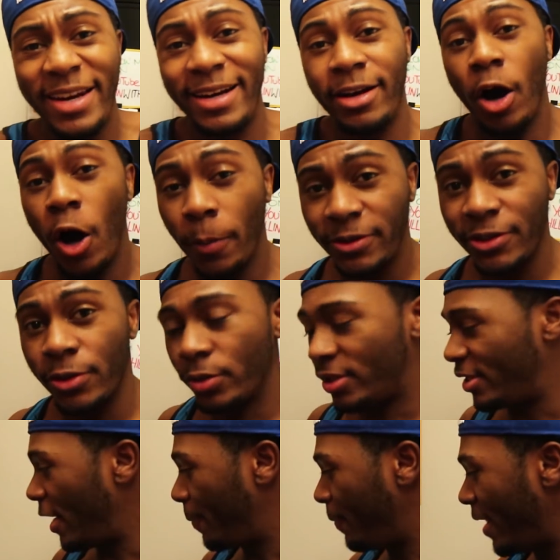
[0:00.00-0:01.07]
and an optional
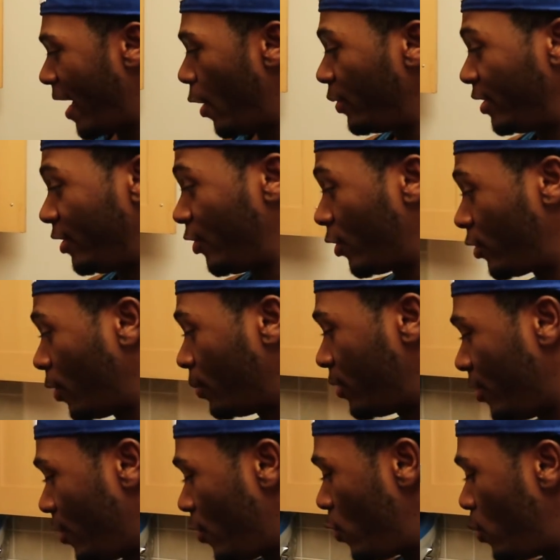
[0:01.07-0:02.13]
step now, which is just up
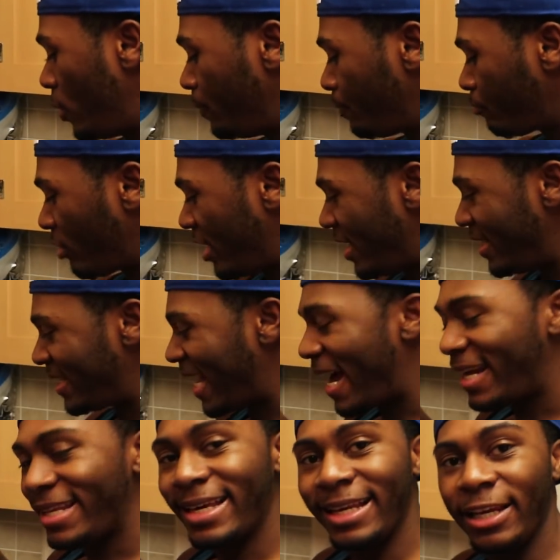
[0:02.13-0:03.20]
to you, is
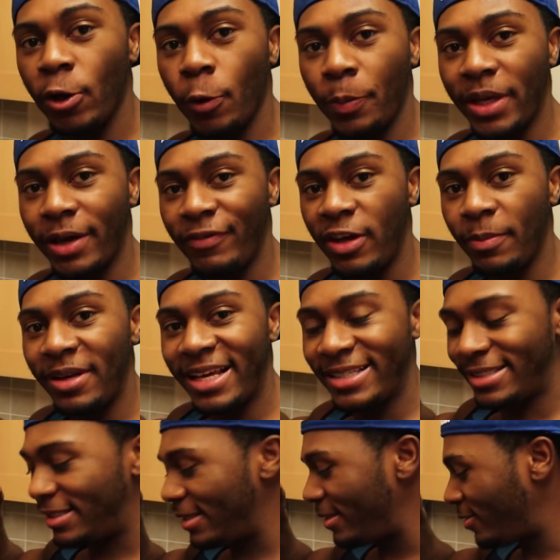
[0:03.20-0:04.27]
adding a little bit of
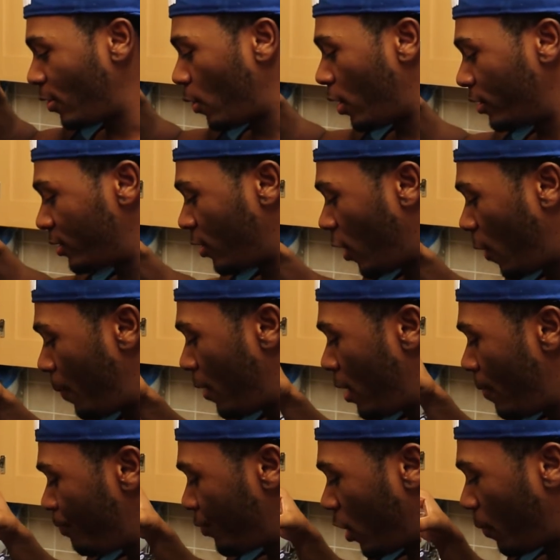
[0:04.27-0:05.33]
Himalayan sea salt on top.
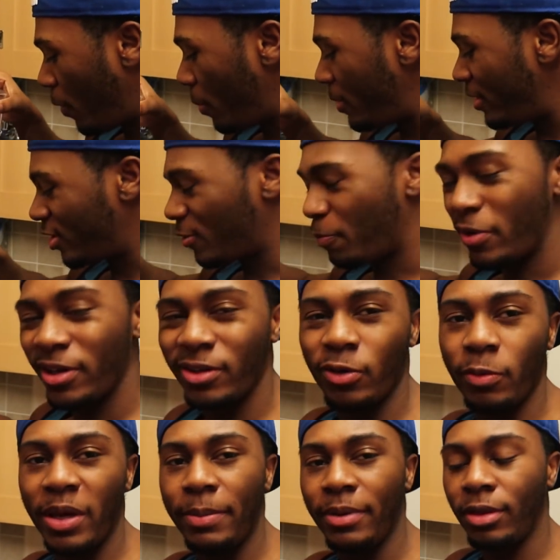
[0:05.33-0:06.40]
I'll probably just
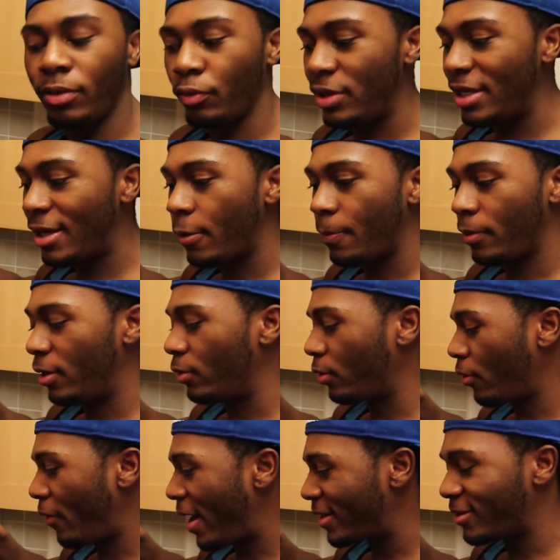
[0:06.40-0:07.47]
sprinkle maybe three little
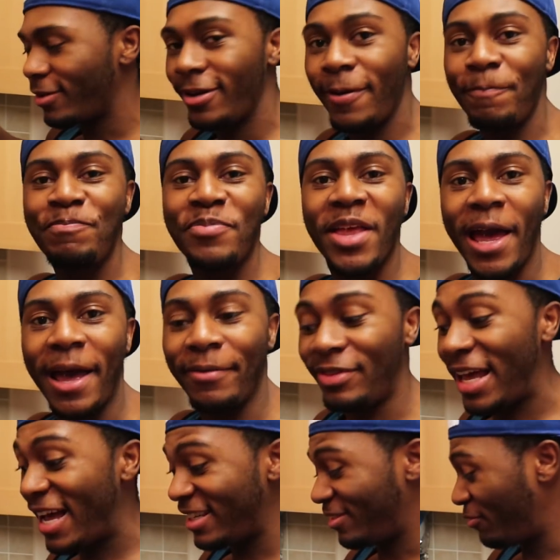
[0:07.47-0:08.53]
cracks on it, and
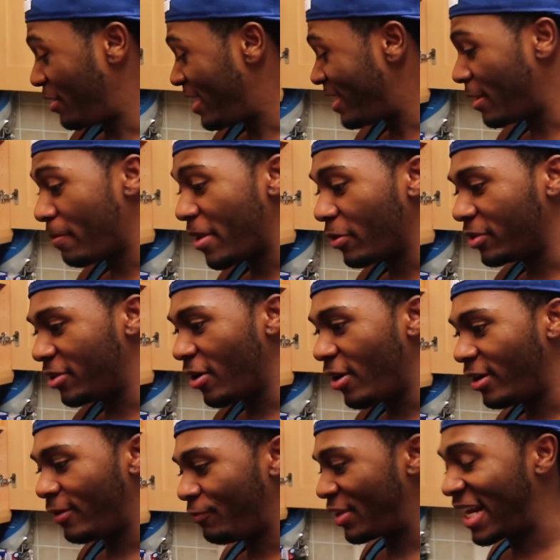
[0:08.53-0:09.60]
that is really the meal
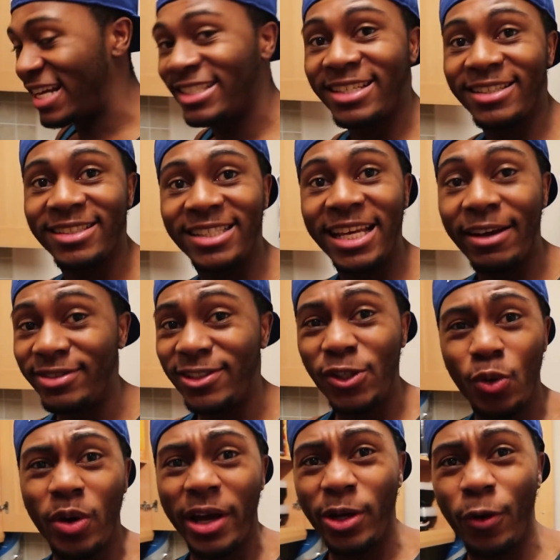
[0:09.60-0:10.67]
done. And as you can see, I've
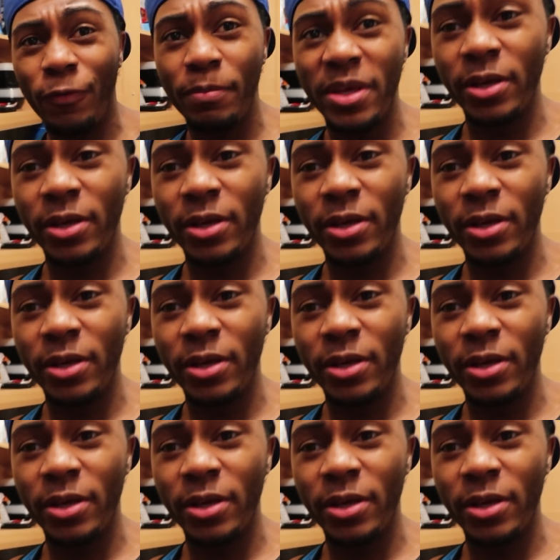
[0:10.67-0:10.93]
still got enough